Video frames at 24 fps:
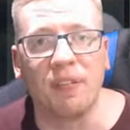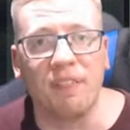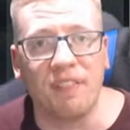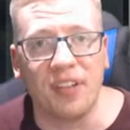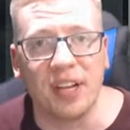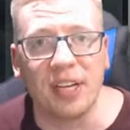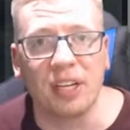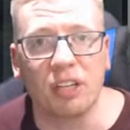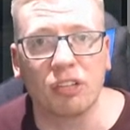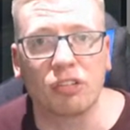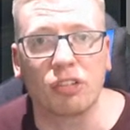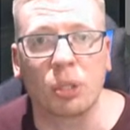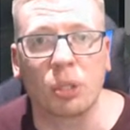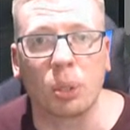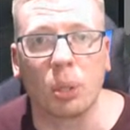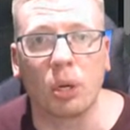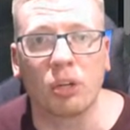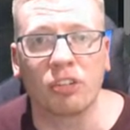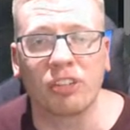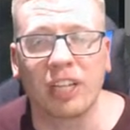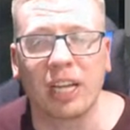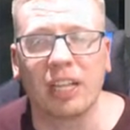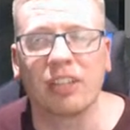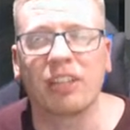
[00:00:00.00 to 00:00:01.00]
Fingers
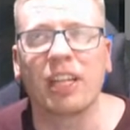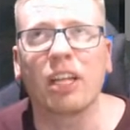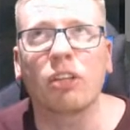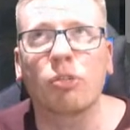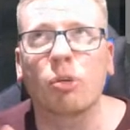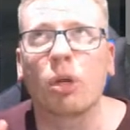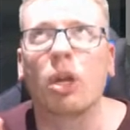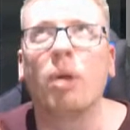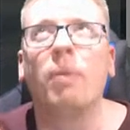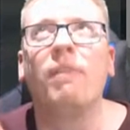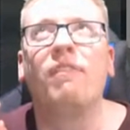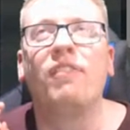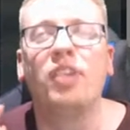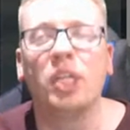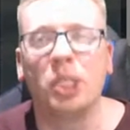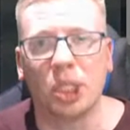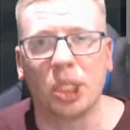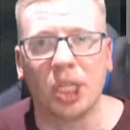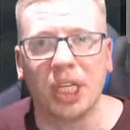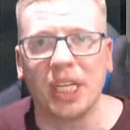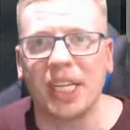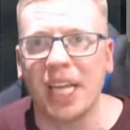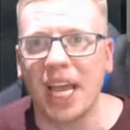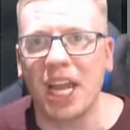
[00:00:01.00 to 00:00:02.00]
crossed. That's what I'm
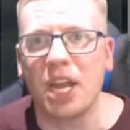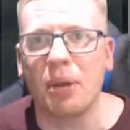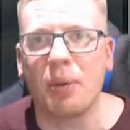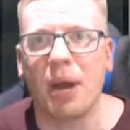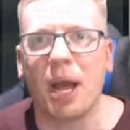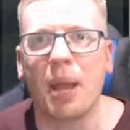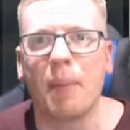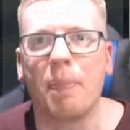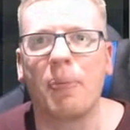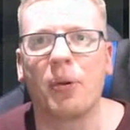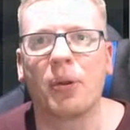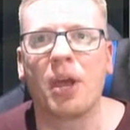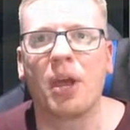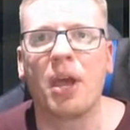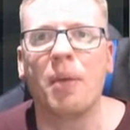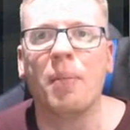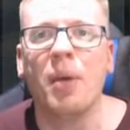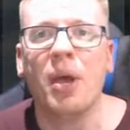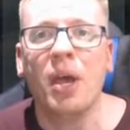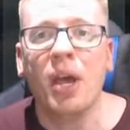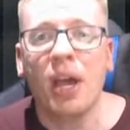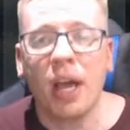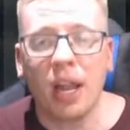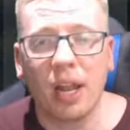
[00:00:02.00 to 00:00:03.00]
visioning anyway. But
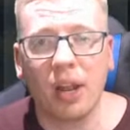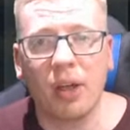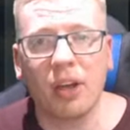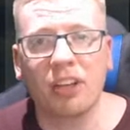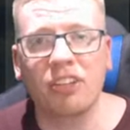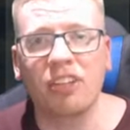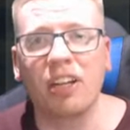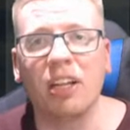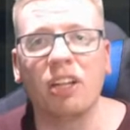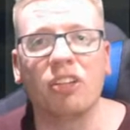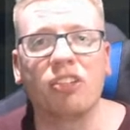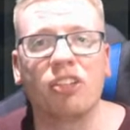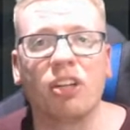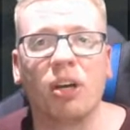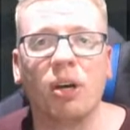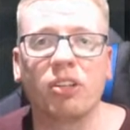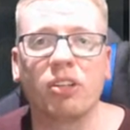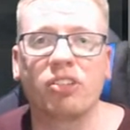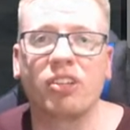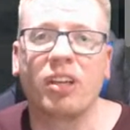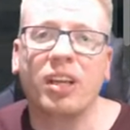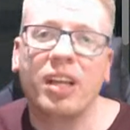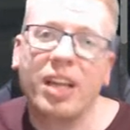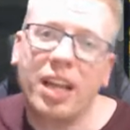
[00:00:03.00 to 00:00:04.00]
like I said at the
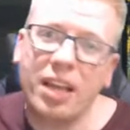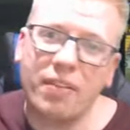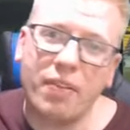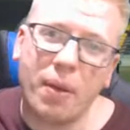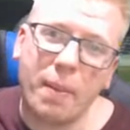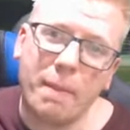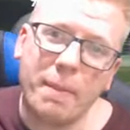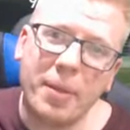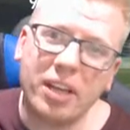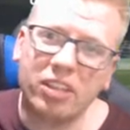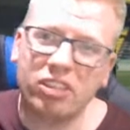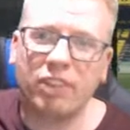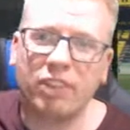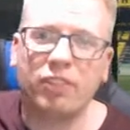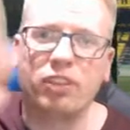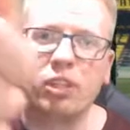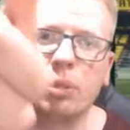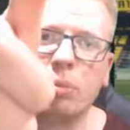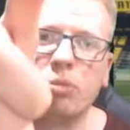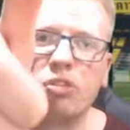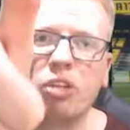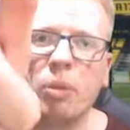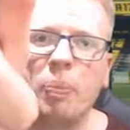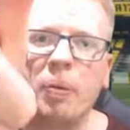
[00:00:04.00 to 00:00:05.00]
start, leave a massive
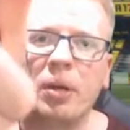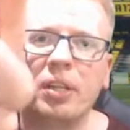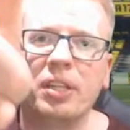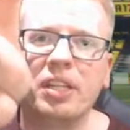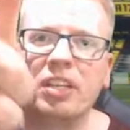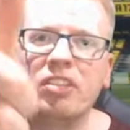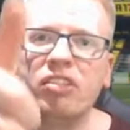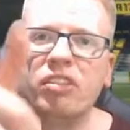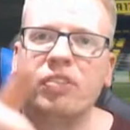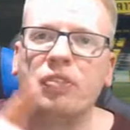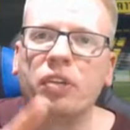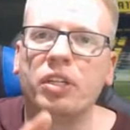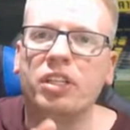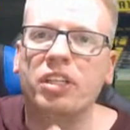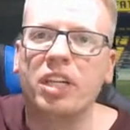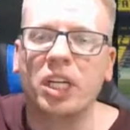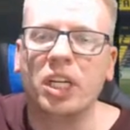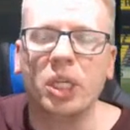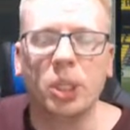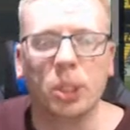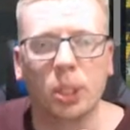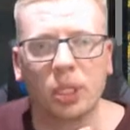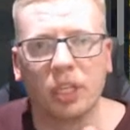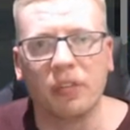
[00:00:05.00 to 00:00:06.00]
thumbs up on this if you did
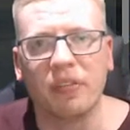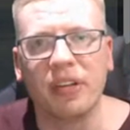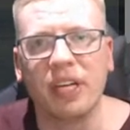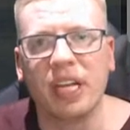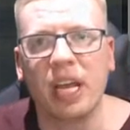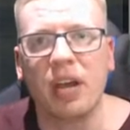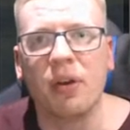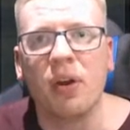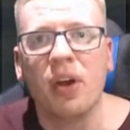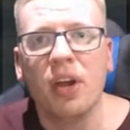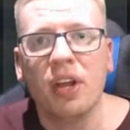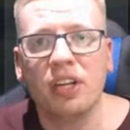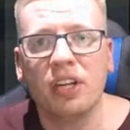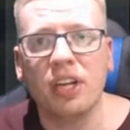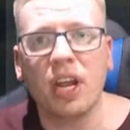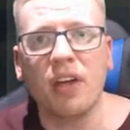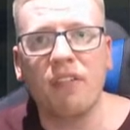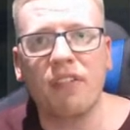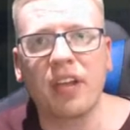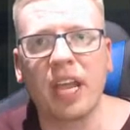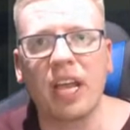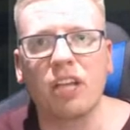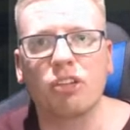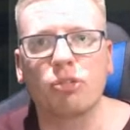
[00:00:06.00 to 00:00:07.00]
enjoy the video. Don't
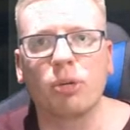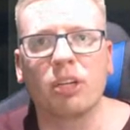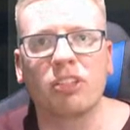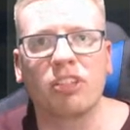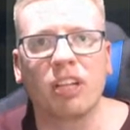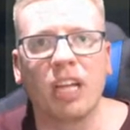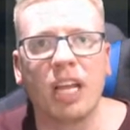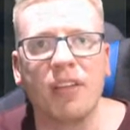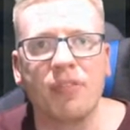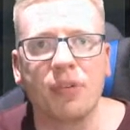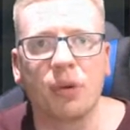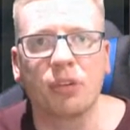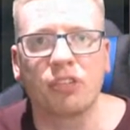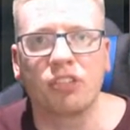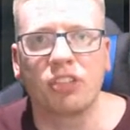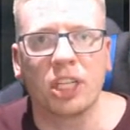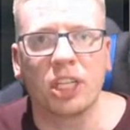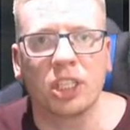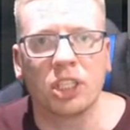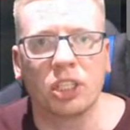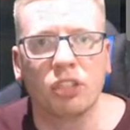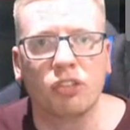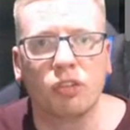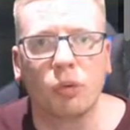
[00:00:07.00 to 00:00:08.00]
forget as well to leave your
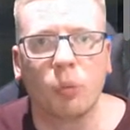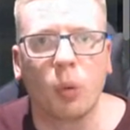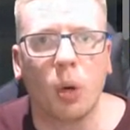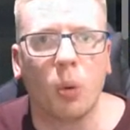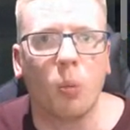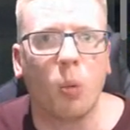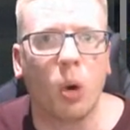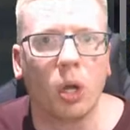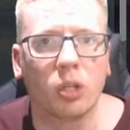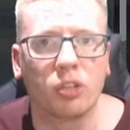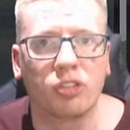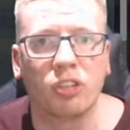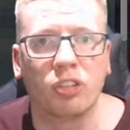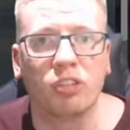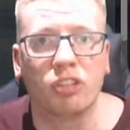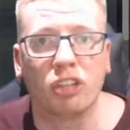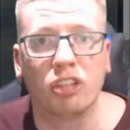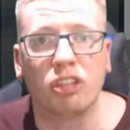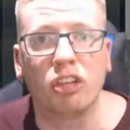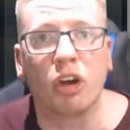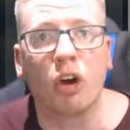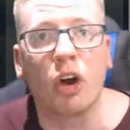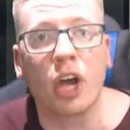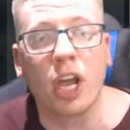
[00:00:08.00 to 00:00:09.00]
suggestions for what Watson's
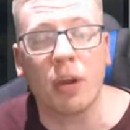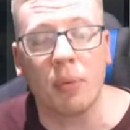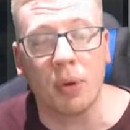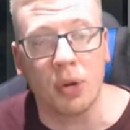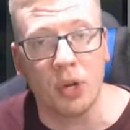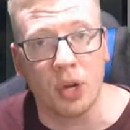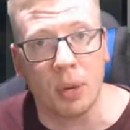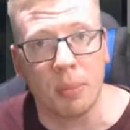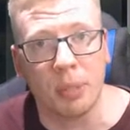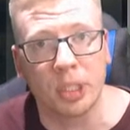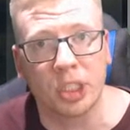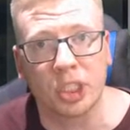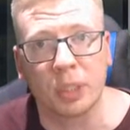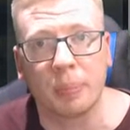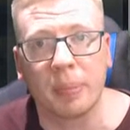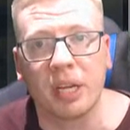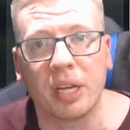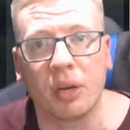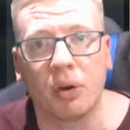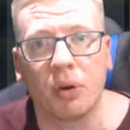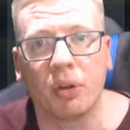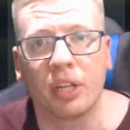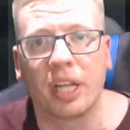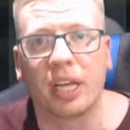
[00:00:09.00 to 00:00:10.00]
attire and number should be,
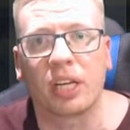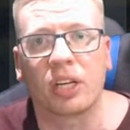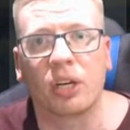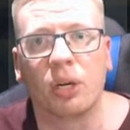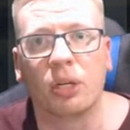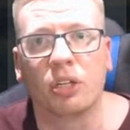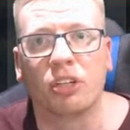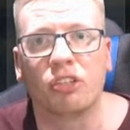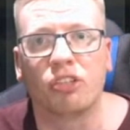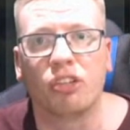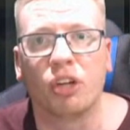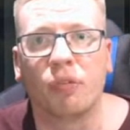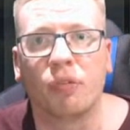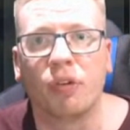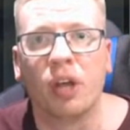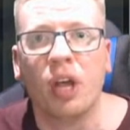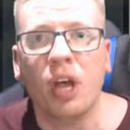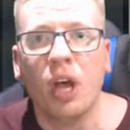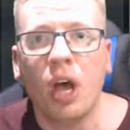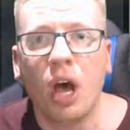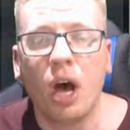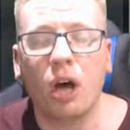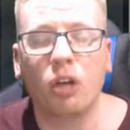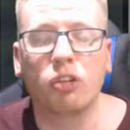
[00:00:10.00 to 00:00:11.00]
all that kind of stuff.
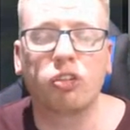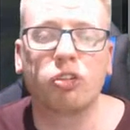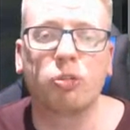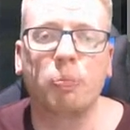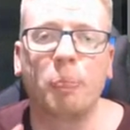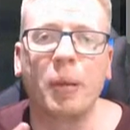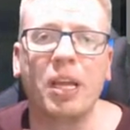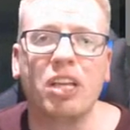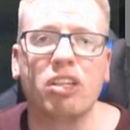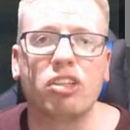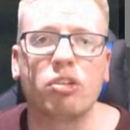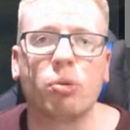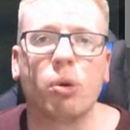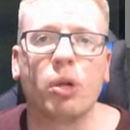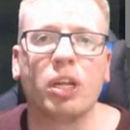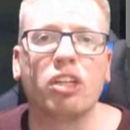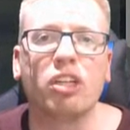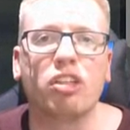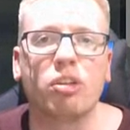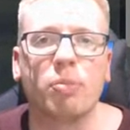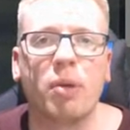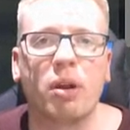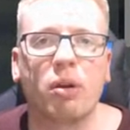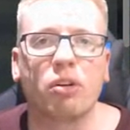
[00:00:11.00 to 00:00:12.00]
I'll speak to you all in
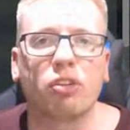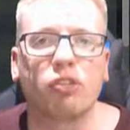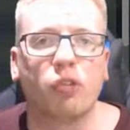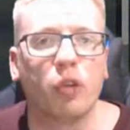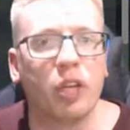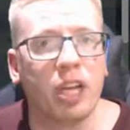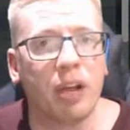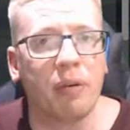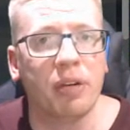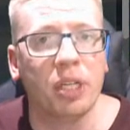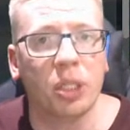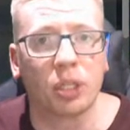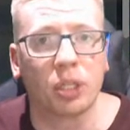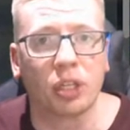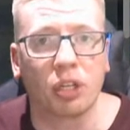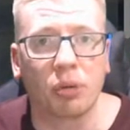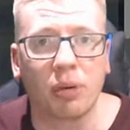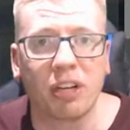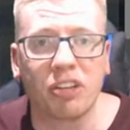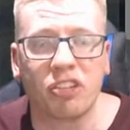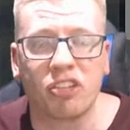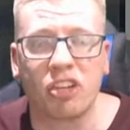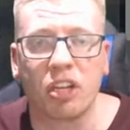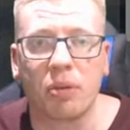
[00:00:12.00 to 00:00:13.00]
tomorrow's video. Enjoy the
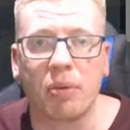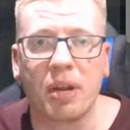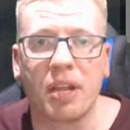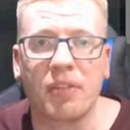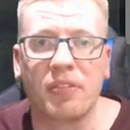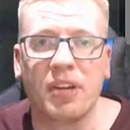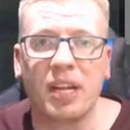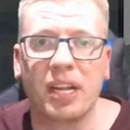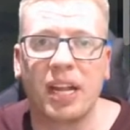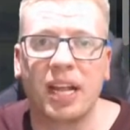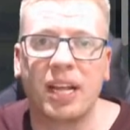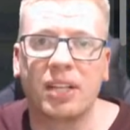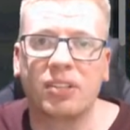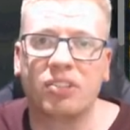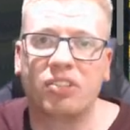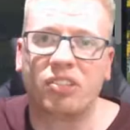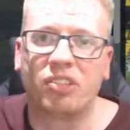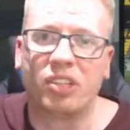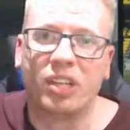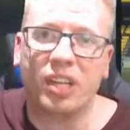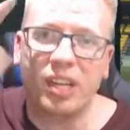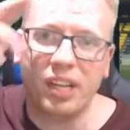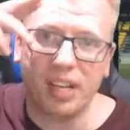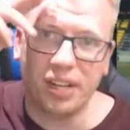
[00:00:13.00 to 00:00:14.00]
rest of your evening, lads.
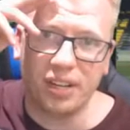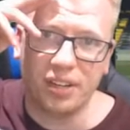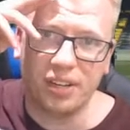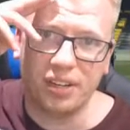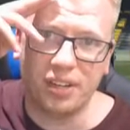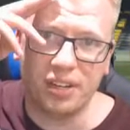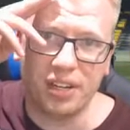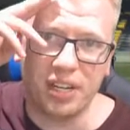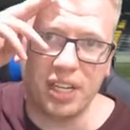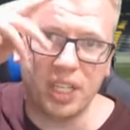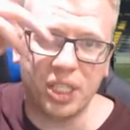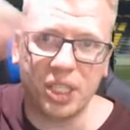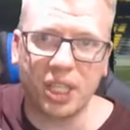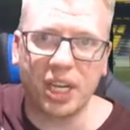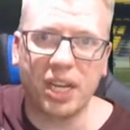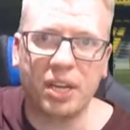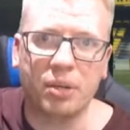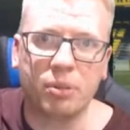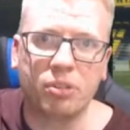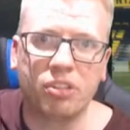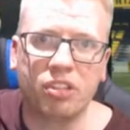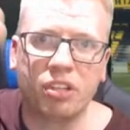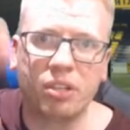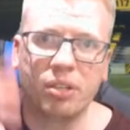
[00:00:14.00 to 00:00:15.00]
Nidge
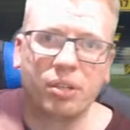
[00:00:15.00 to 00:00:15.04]
out.